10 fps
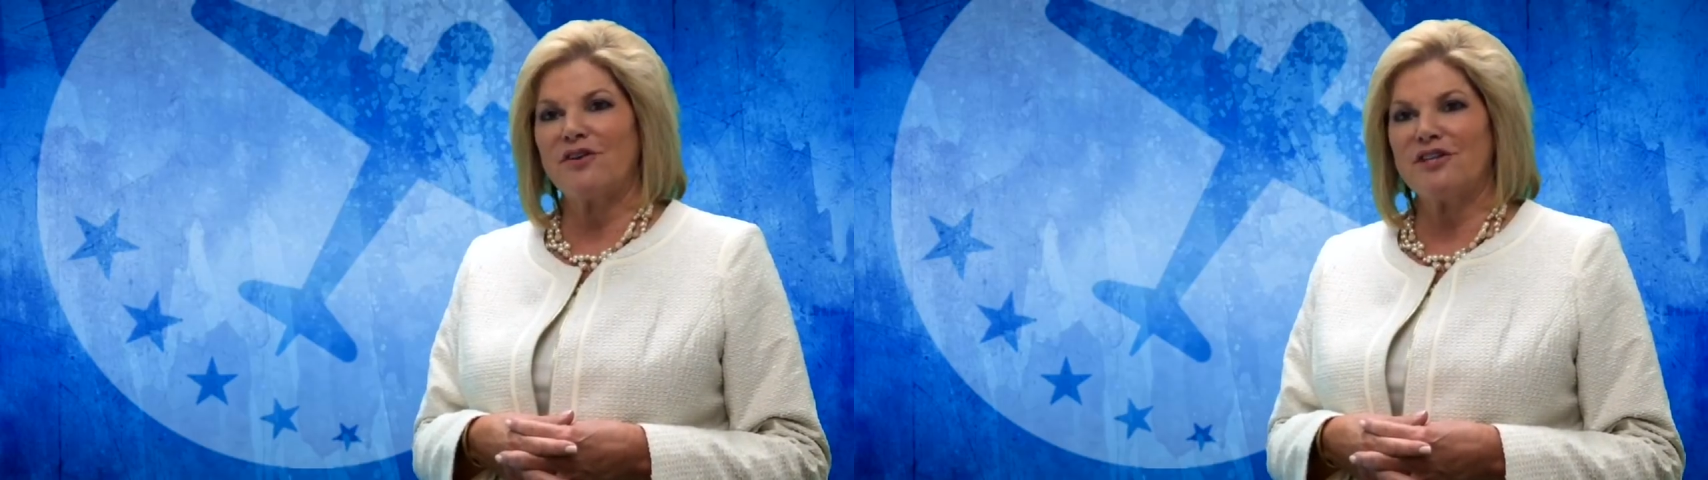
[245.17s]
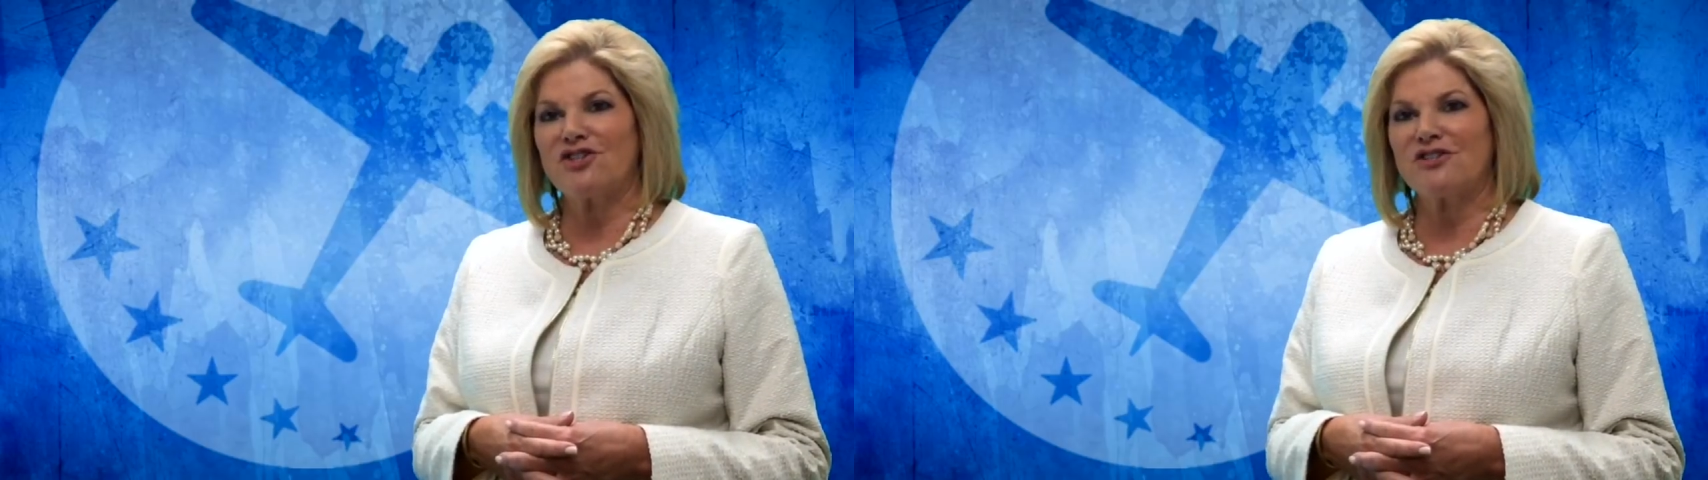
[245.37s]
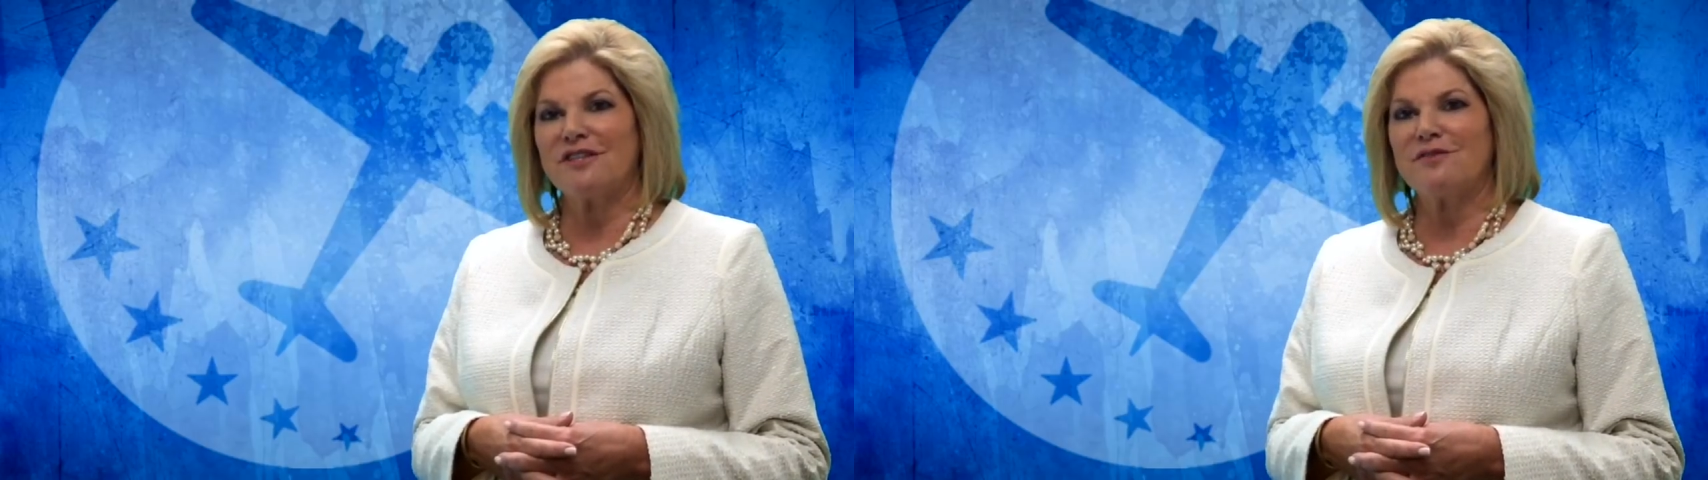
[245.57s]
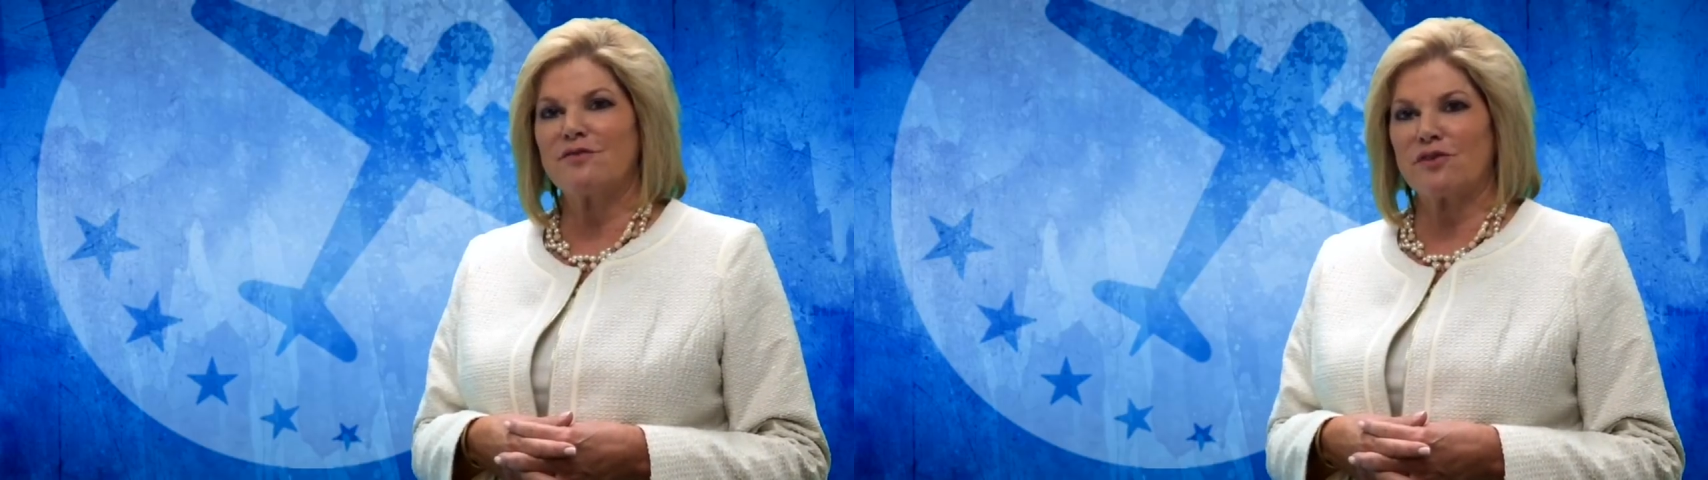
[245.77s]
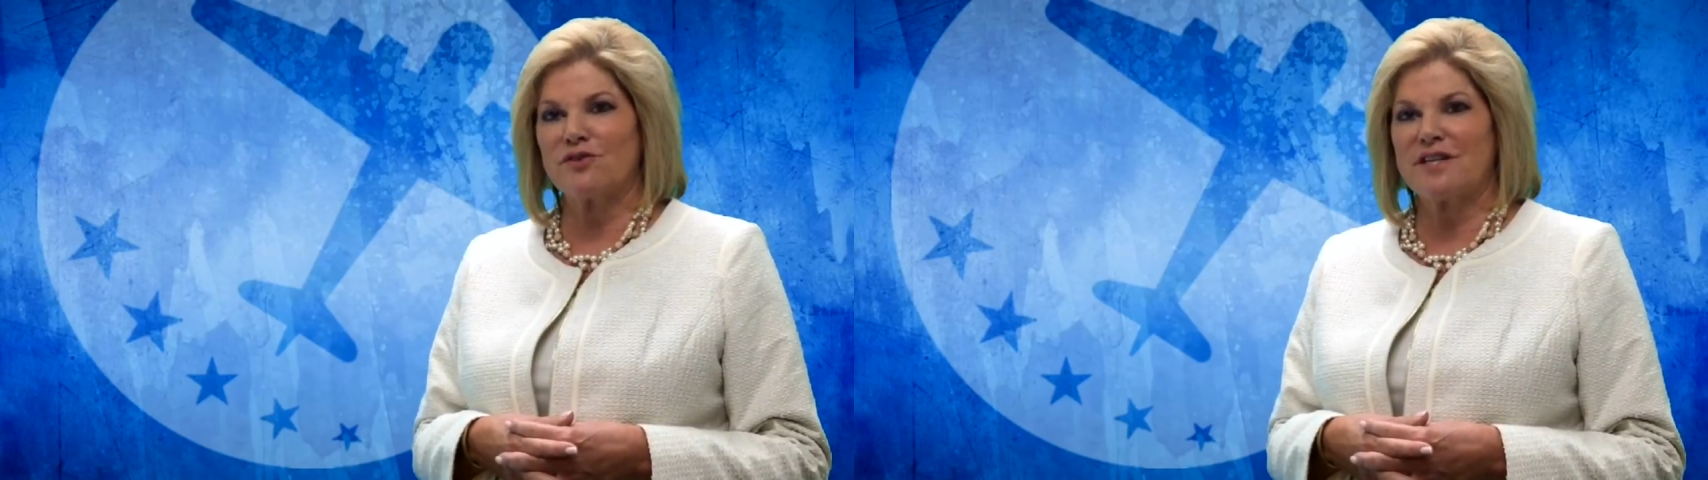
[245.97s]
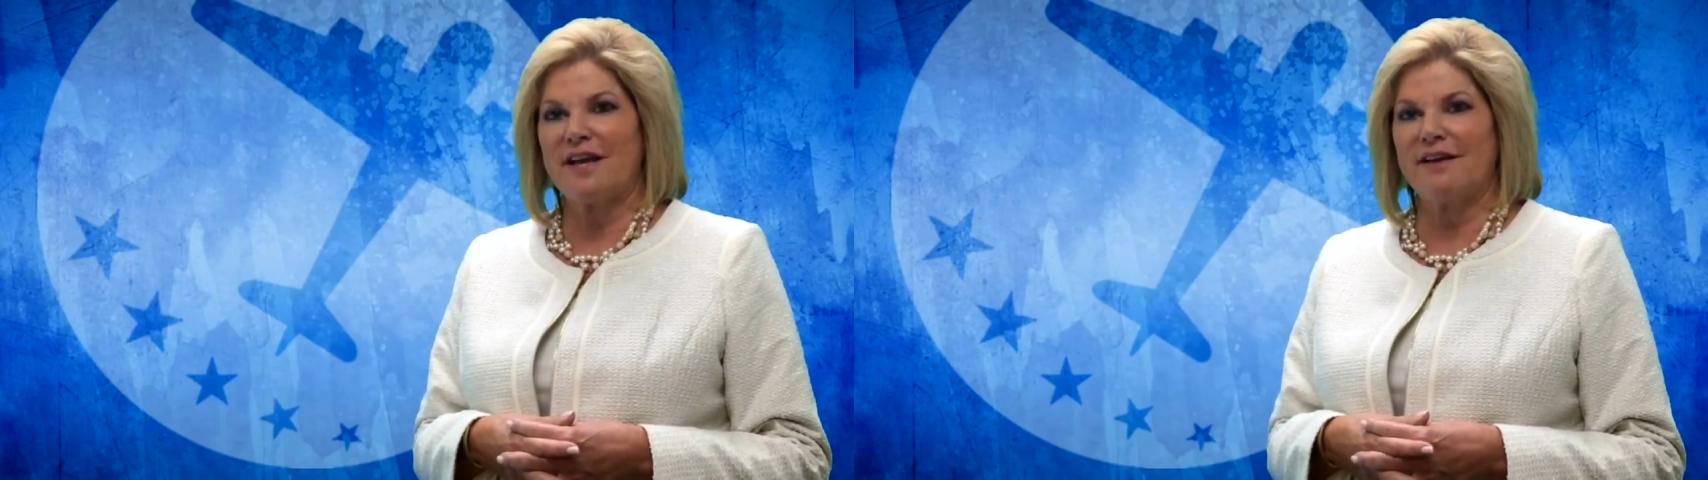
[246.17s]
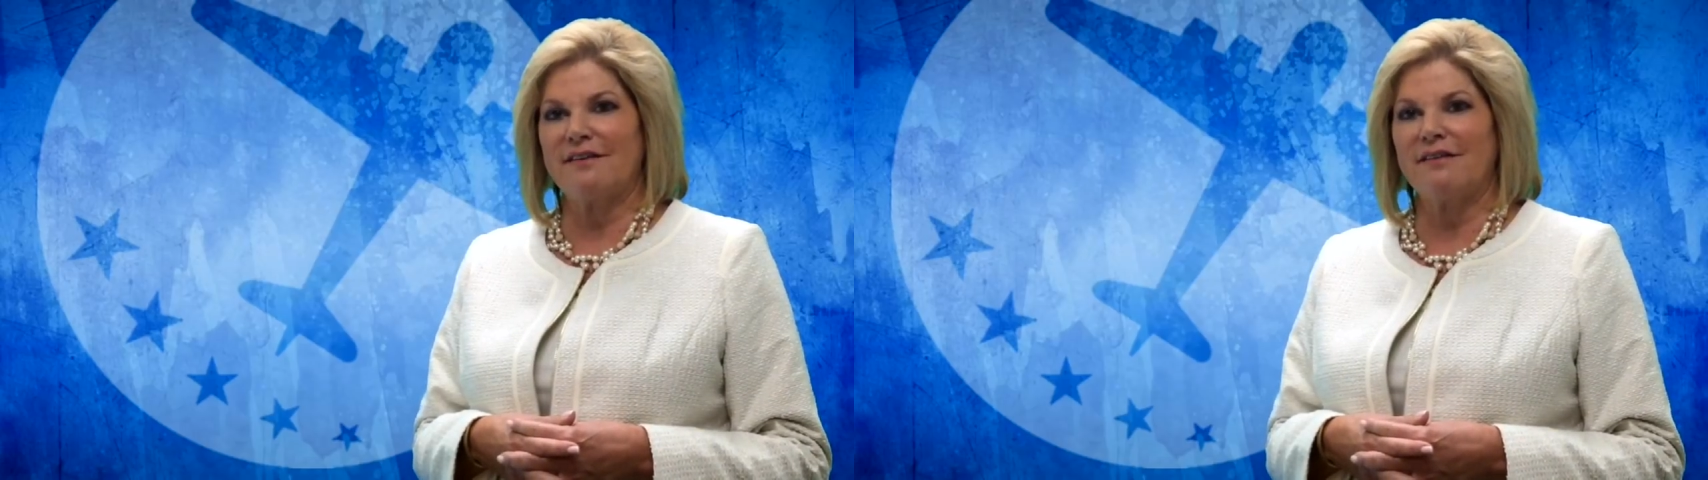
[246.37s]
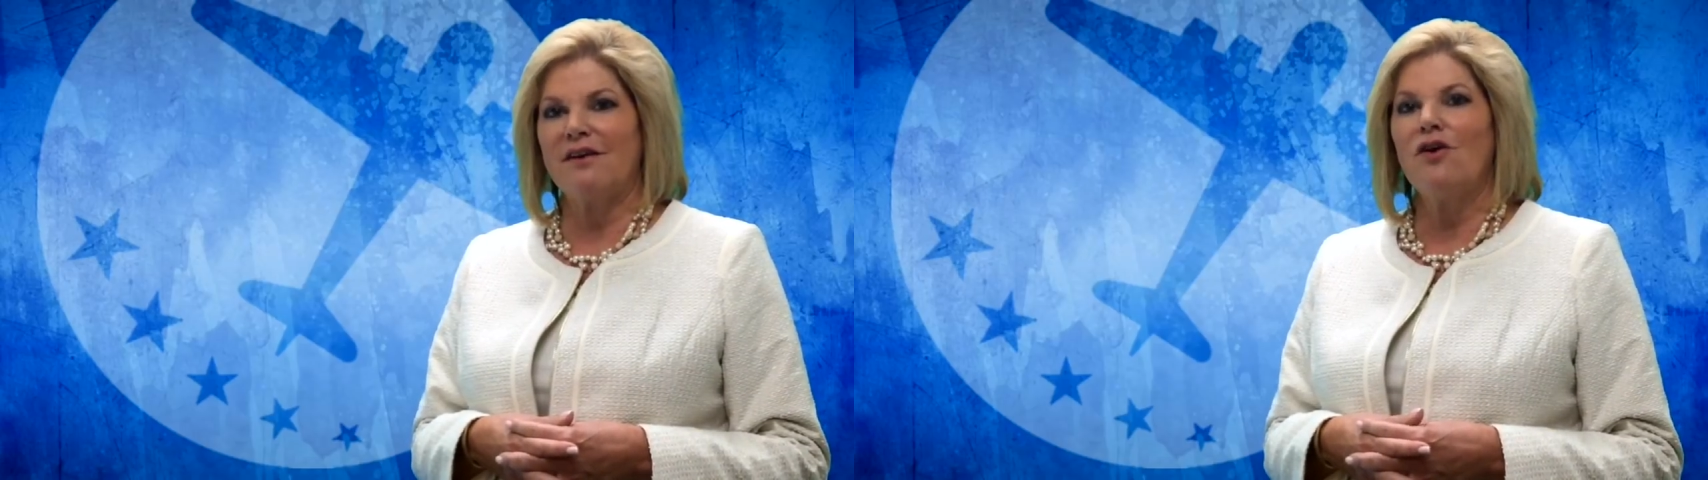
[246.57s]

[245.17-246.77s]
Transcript: initiatives firsthand.